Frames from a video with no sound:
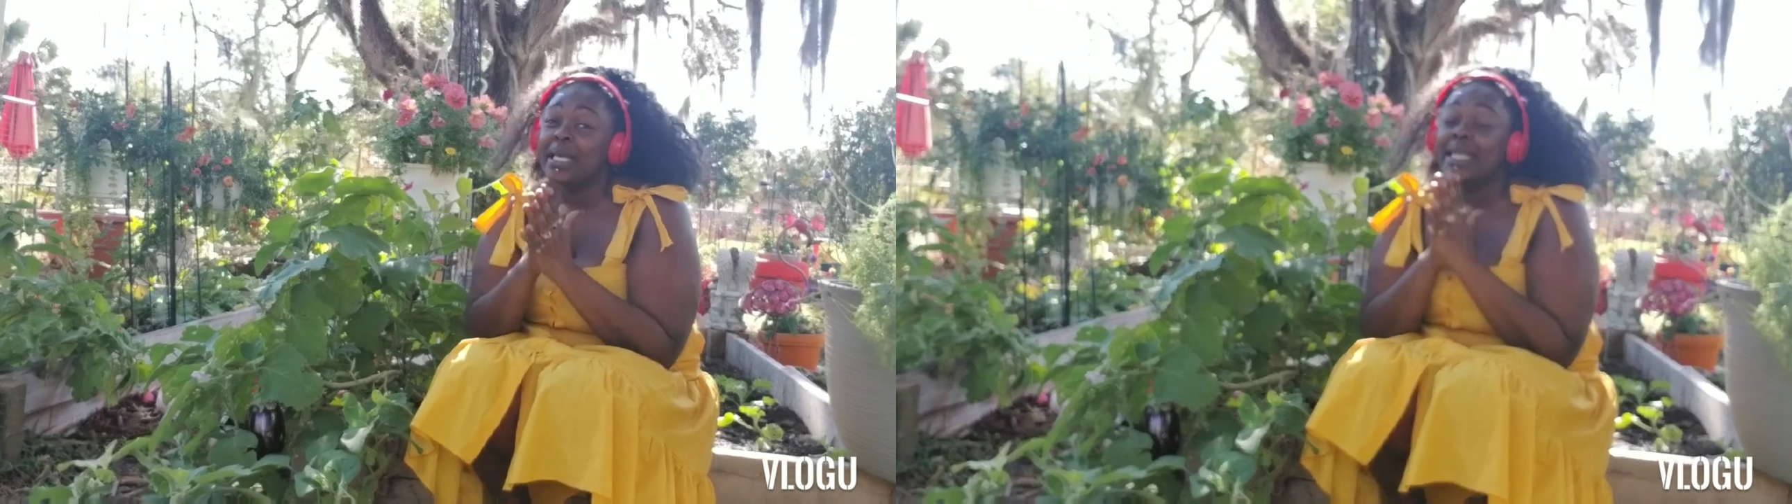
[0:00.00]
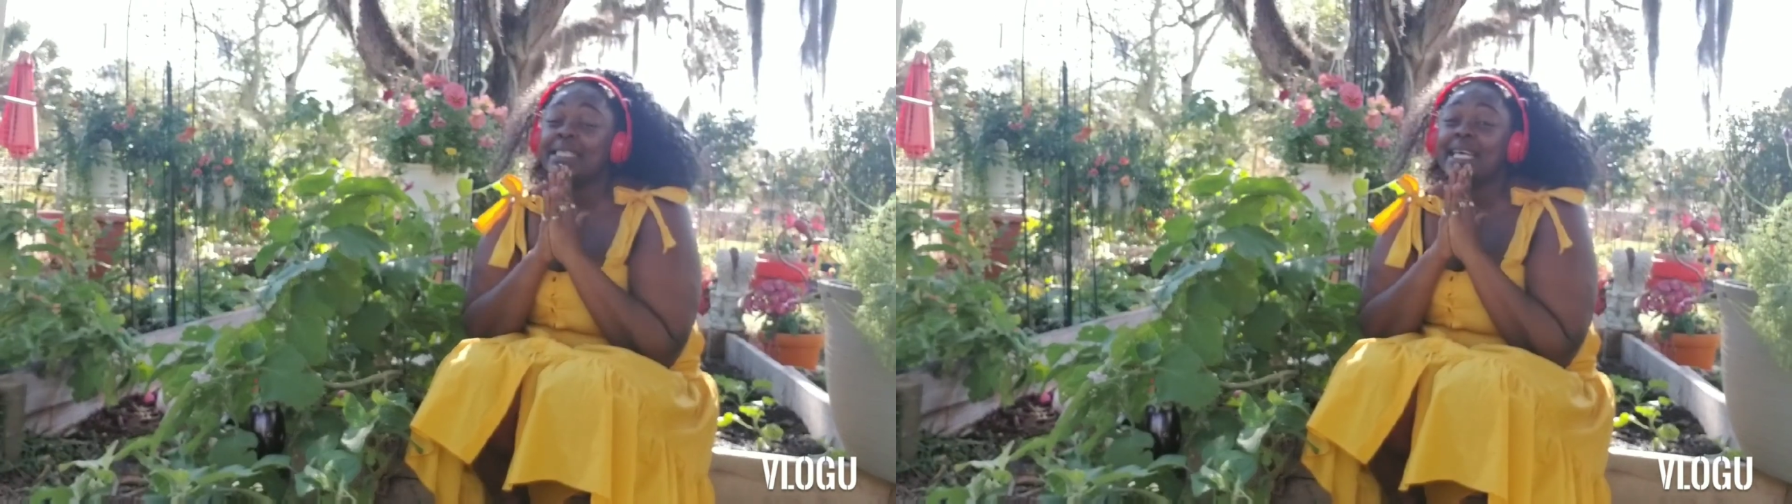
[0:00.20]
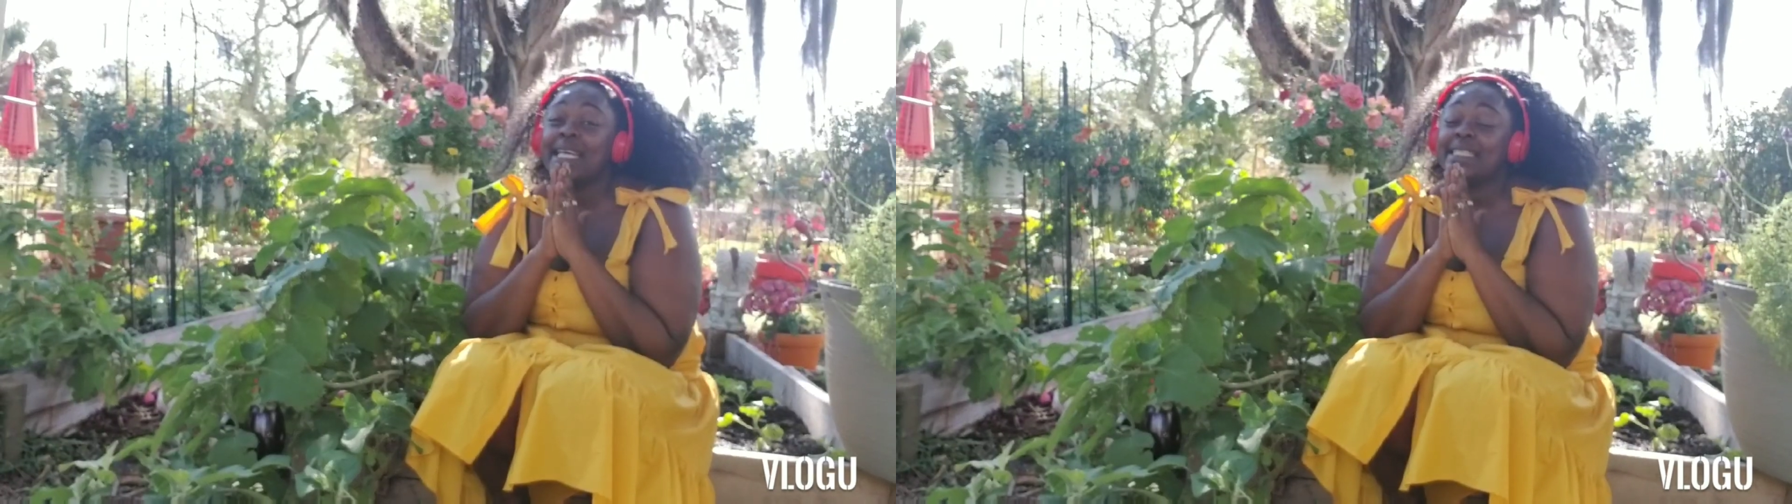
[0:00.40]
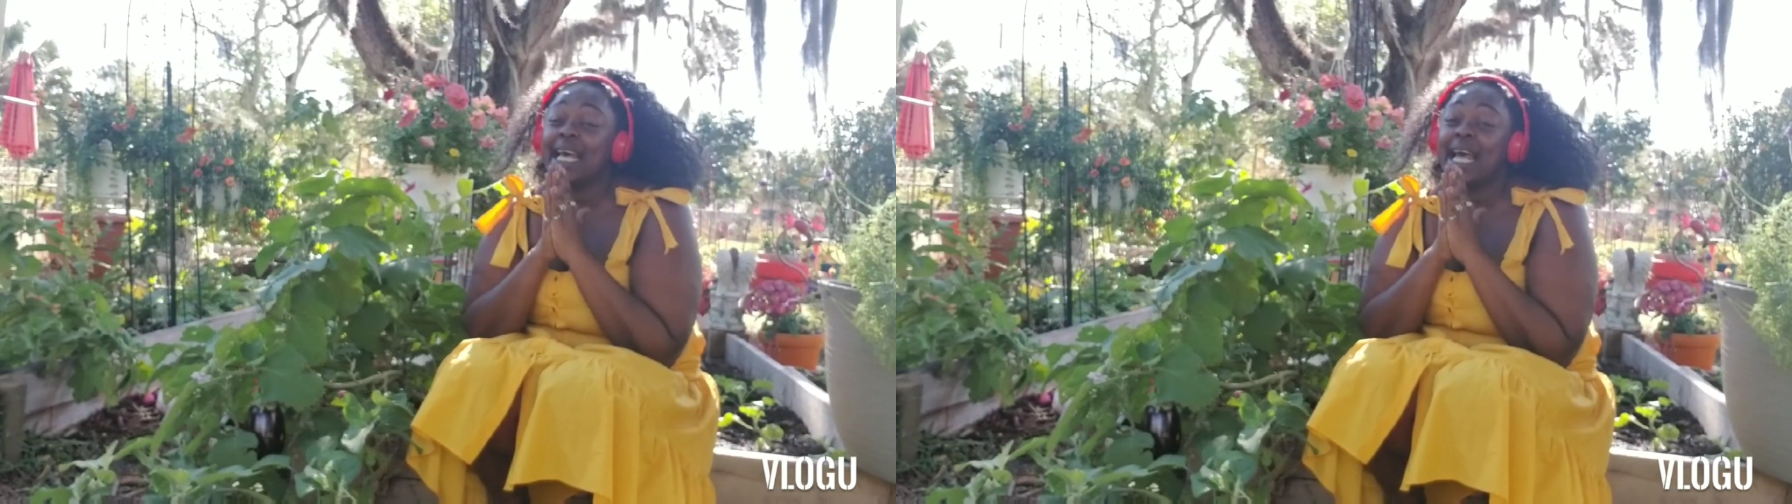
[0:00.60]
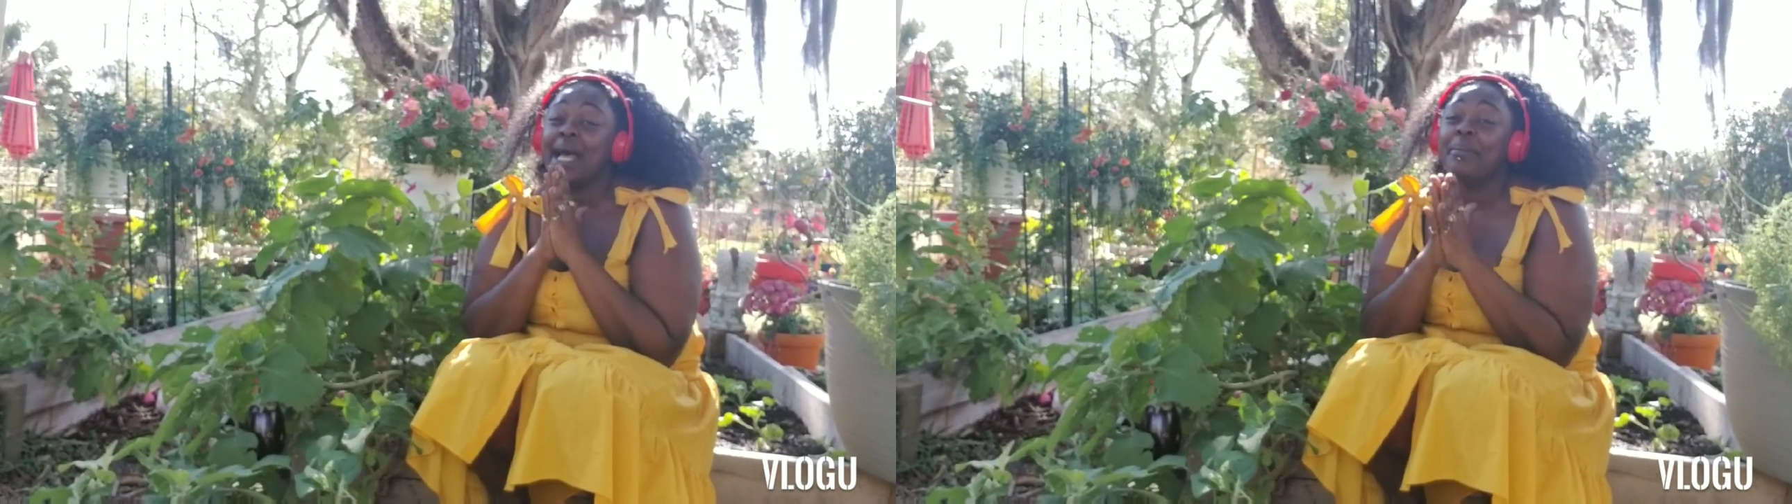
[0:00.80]
it takes
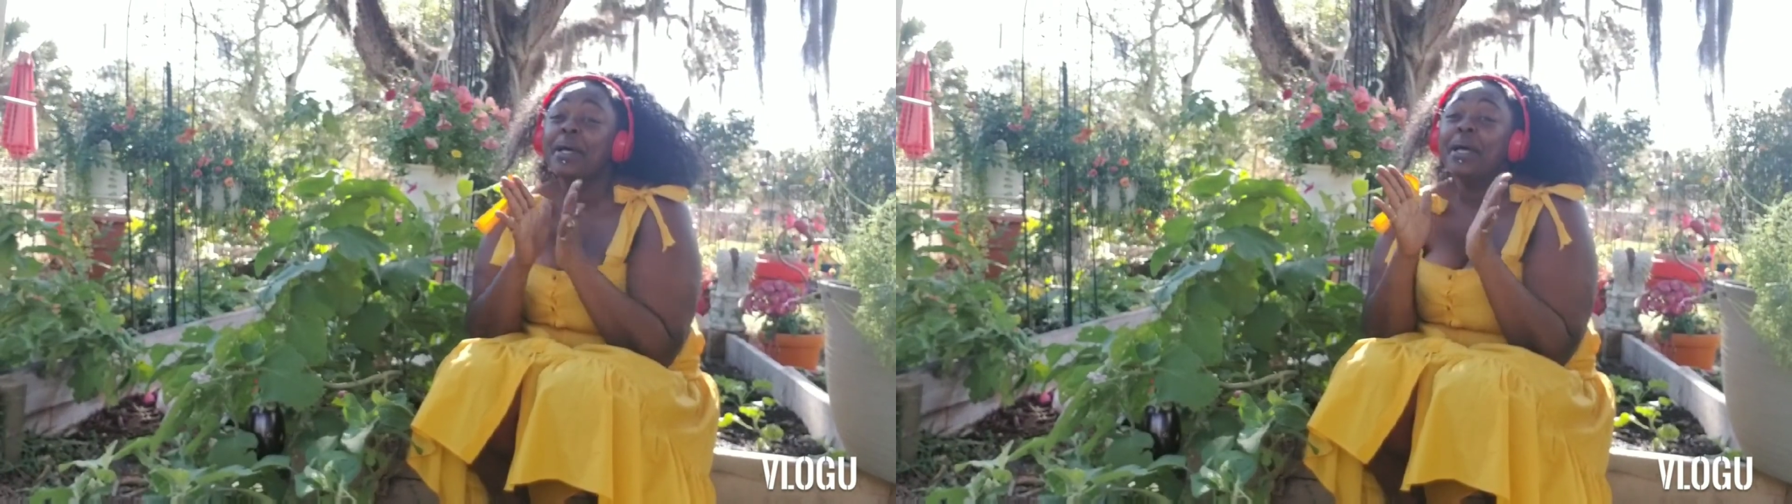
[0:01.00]
time,